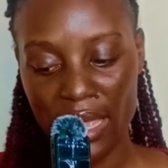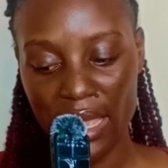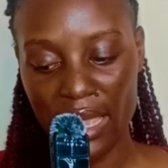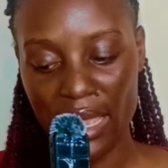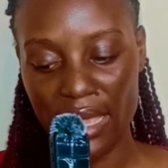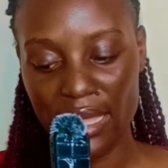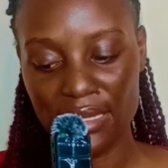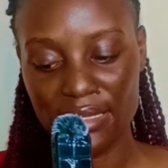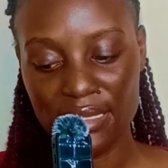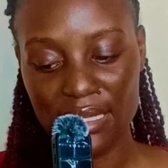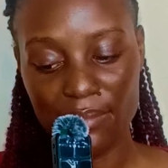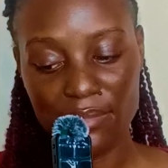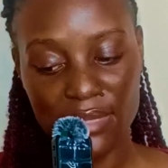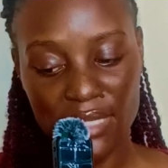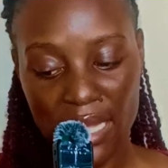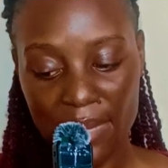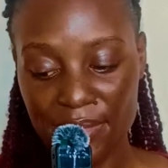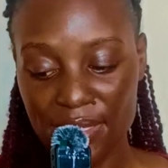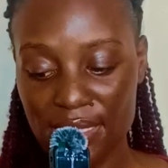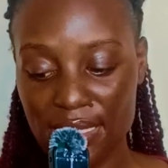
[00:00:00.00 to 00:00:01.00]
and
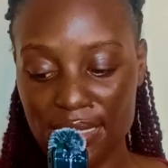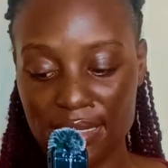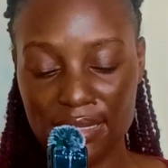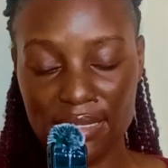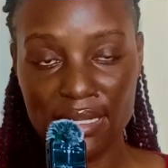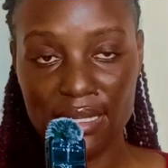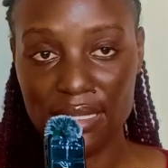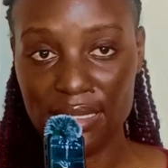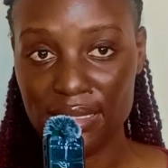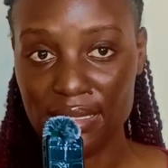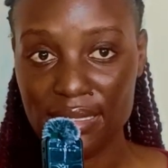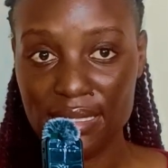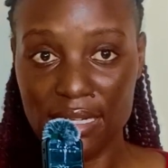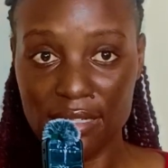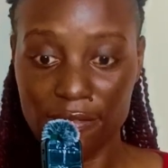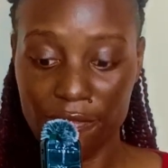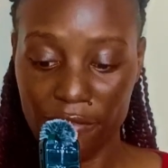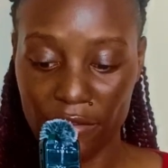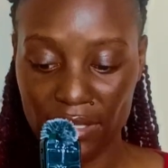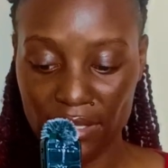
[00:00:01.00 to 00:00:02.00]
sometimes the skills
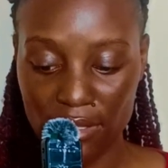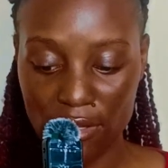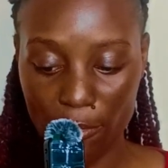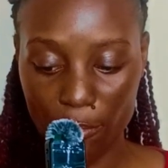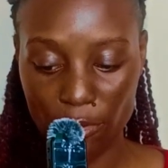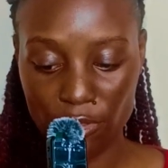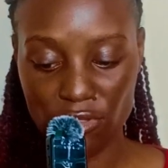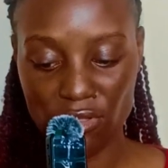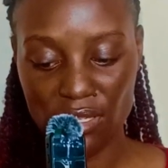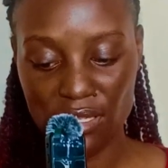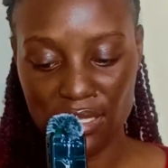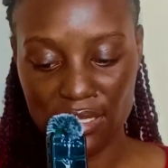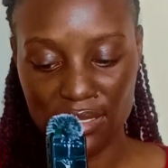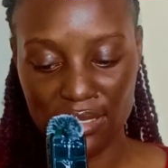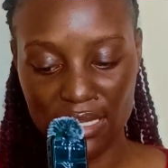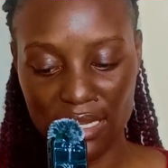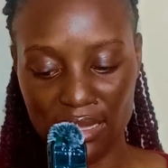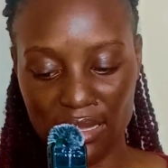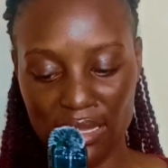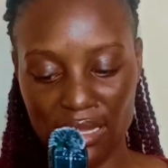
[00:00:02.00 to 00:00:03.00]
that fit the opportunities
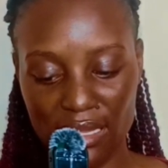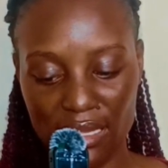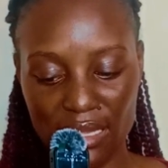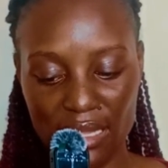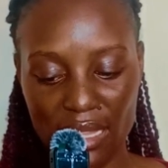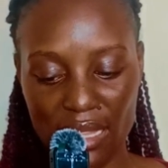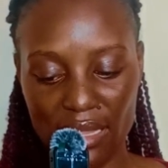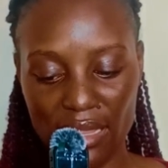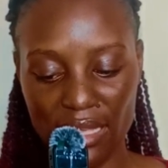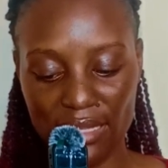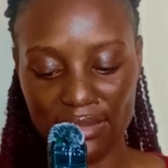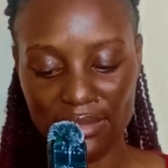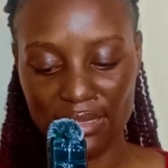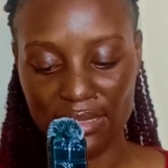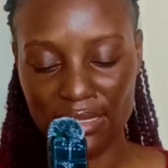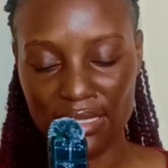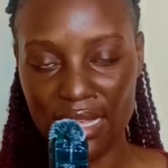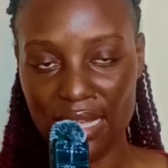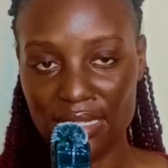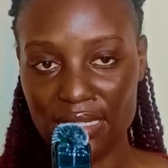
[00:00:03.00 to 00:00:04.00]

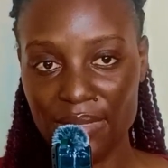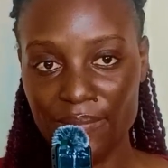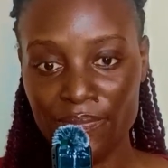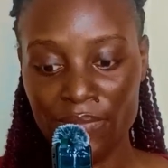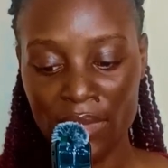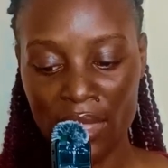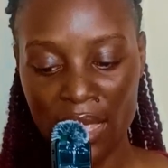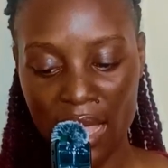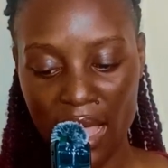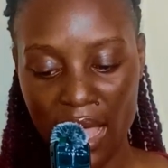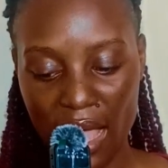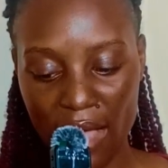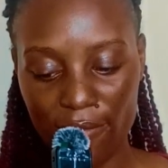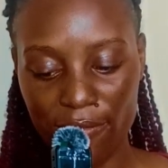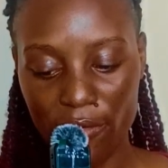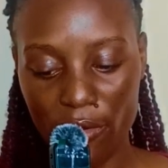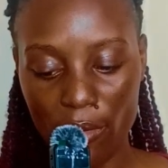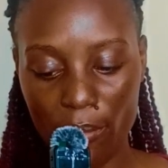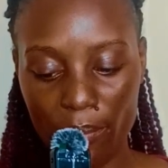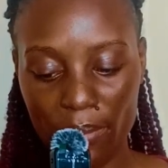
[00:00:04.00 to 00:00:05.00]
that
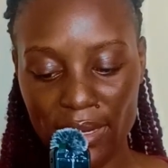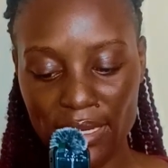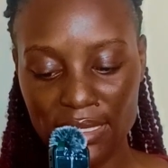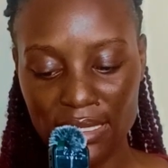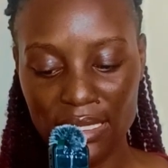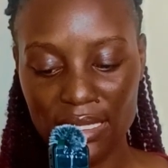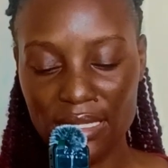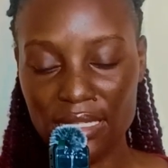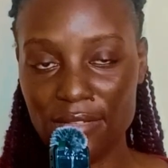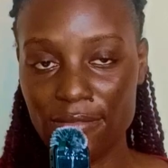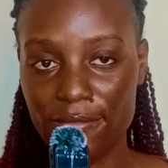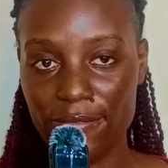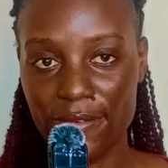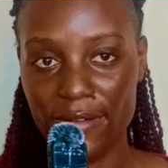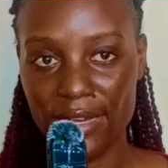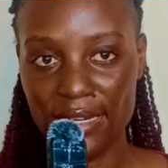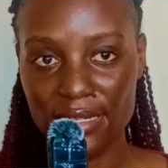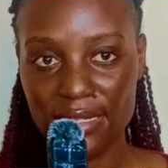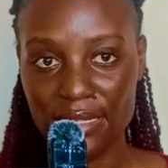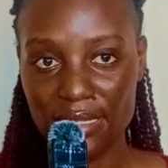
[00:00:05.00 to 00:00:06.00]
have completely
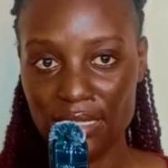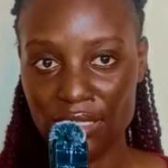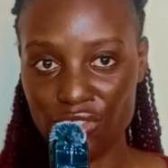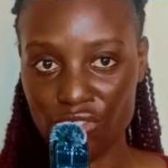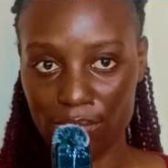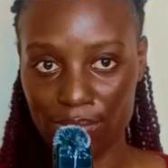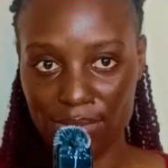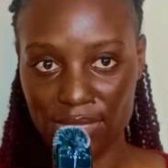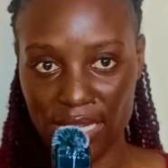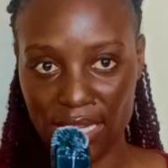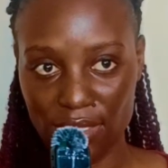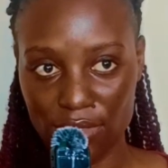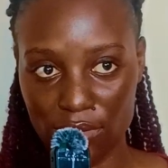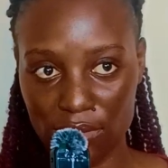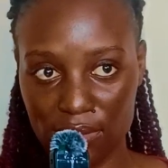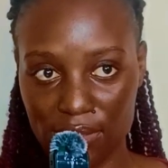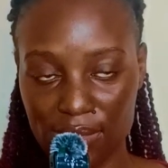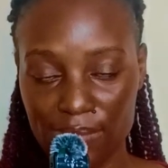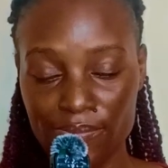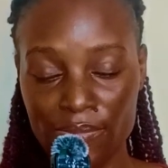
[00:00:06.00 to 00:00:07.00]
different job
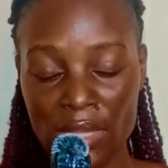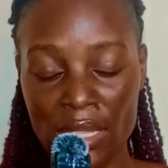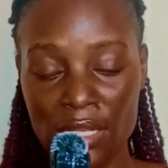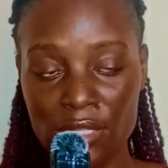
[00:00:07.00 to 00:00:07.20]
titles.